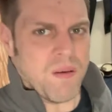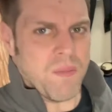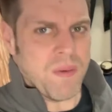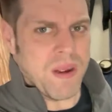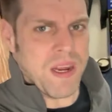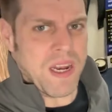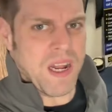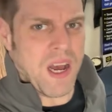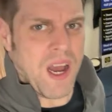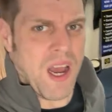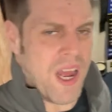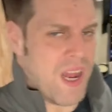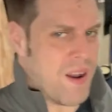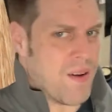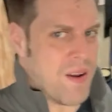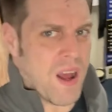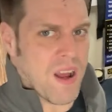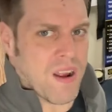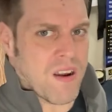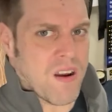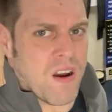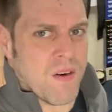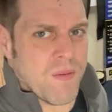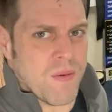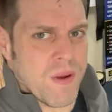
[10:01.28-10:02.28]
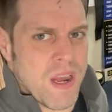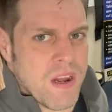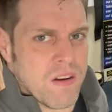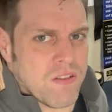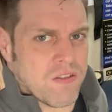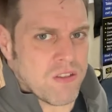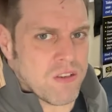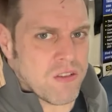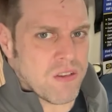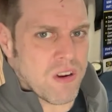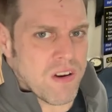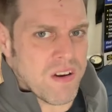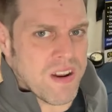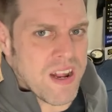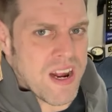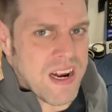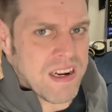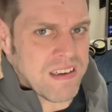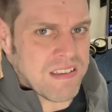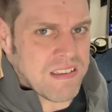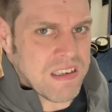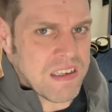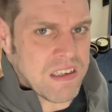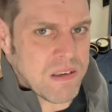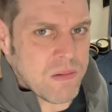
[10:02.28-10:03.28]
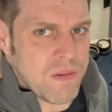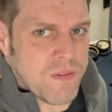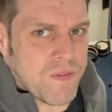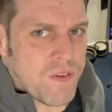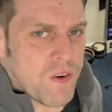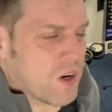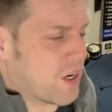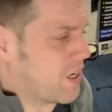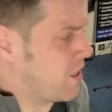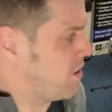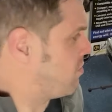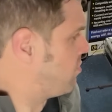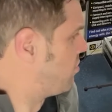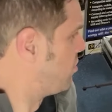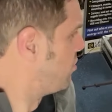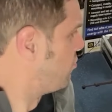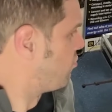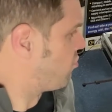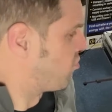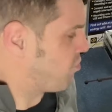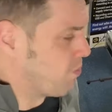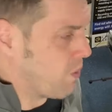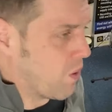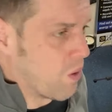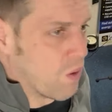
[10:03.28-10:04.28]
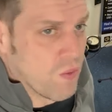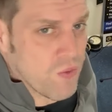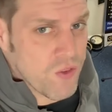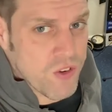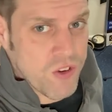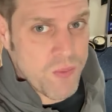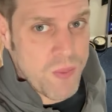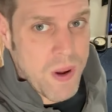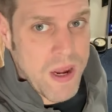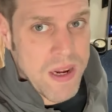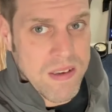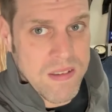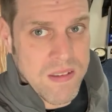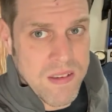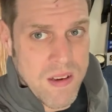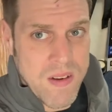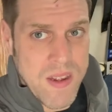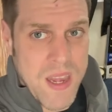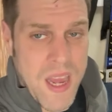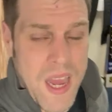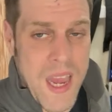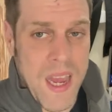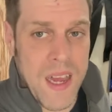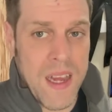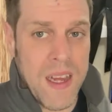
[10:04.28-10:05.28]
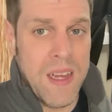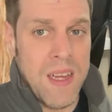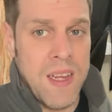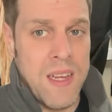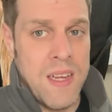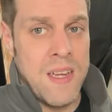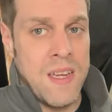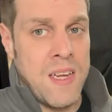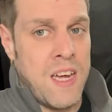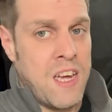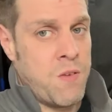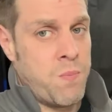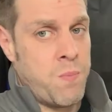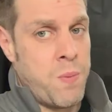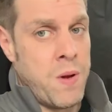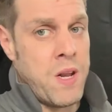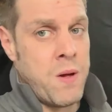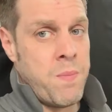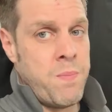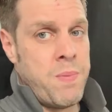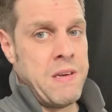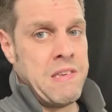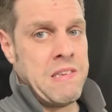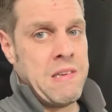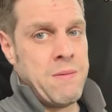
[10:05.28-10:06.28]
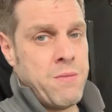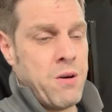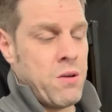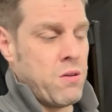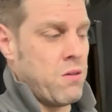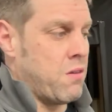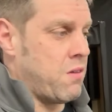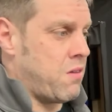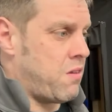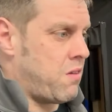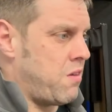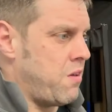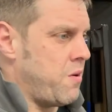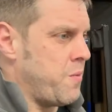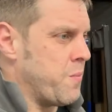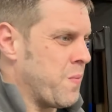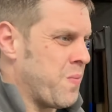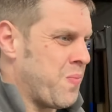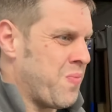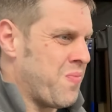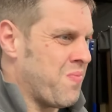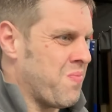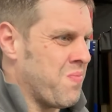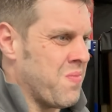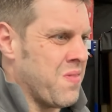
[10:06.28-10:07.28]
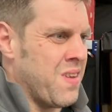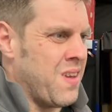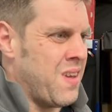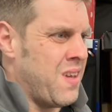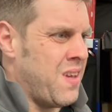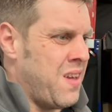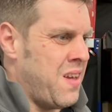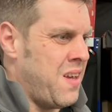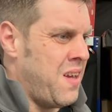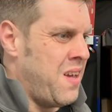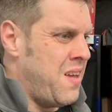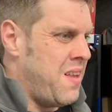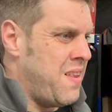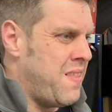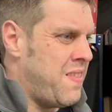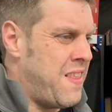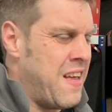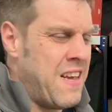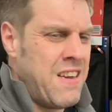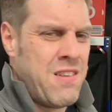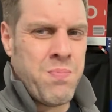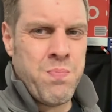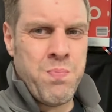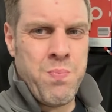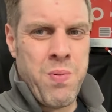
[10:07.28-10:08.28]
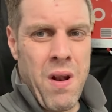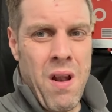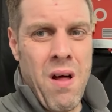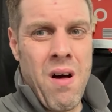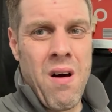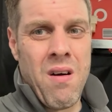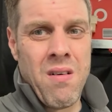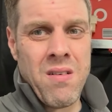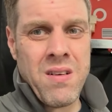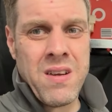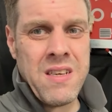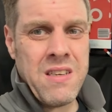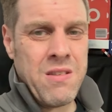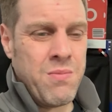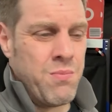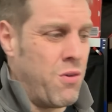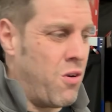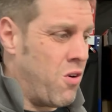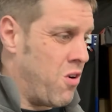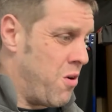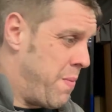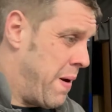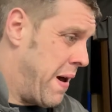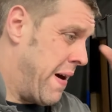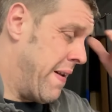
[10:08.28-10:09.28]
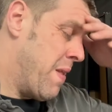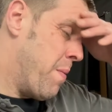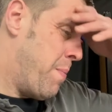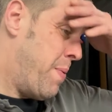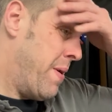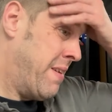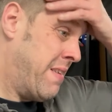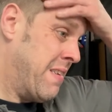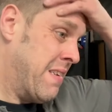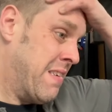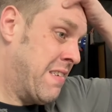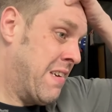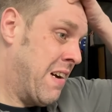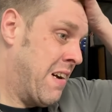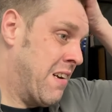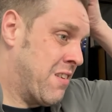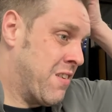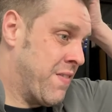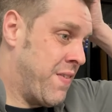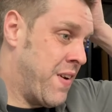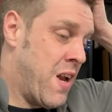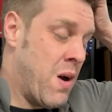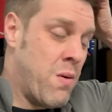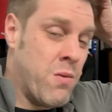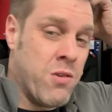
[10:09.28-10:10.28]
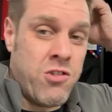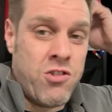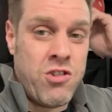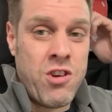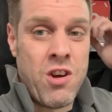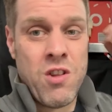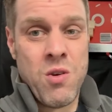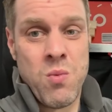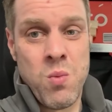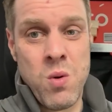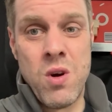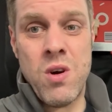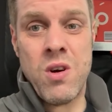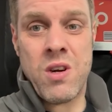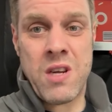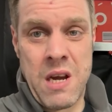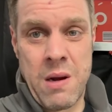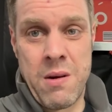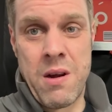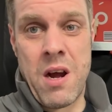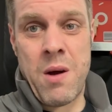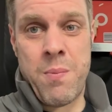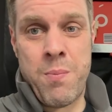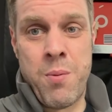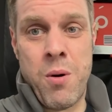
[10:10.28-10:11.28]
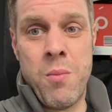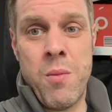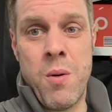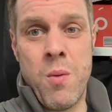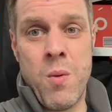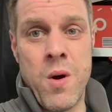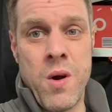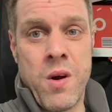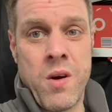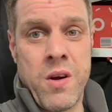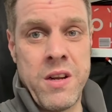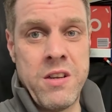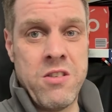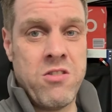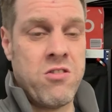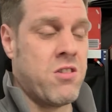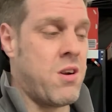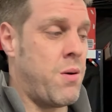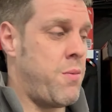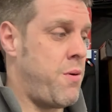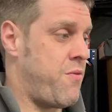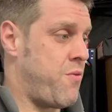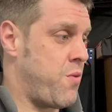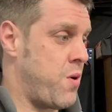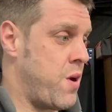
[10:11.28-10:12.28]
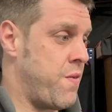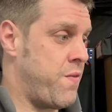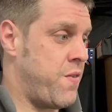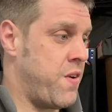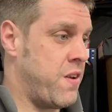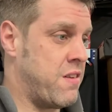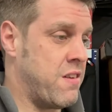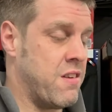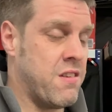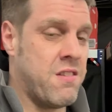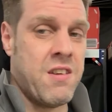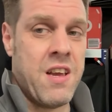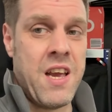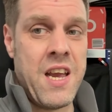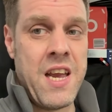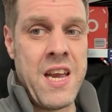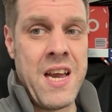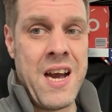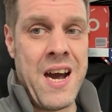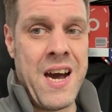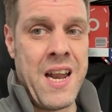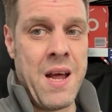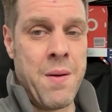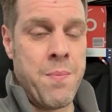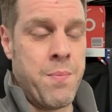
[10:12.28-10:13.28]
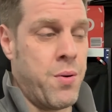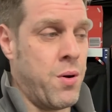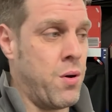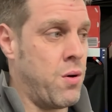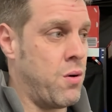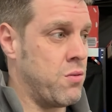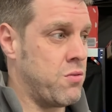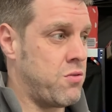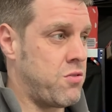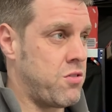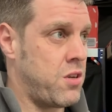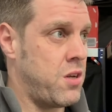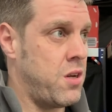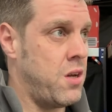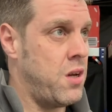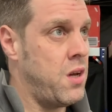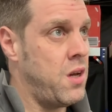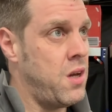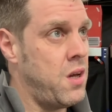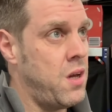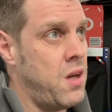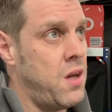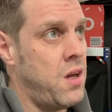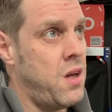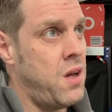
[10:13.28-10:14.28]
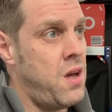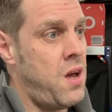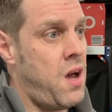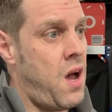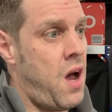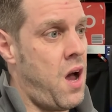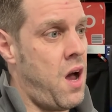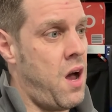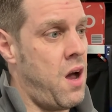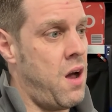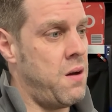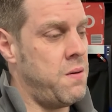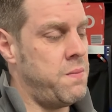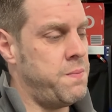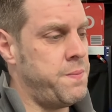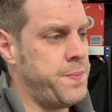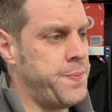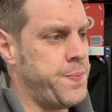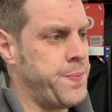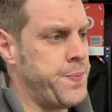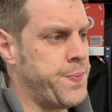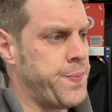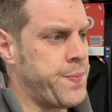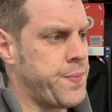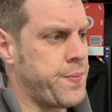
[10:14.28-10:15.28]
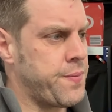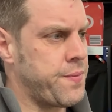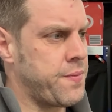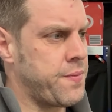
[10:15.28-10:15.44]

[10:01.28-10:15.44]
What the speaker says: I mean, I got my own studio now, it seems to be fucking too small for space. So yeah, it's been a busy month. This blog is more about the business side of stuff. I don't want to show the work. I put my work on Instagram every week for you to see, and I put some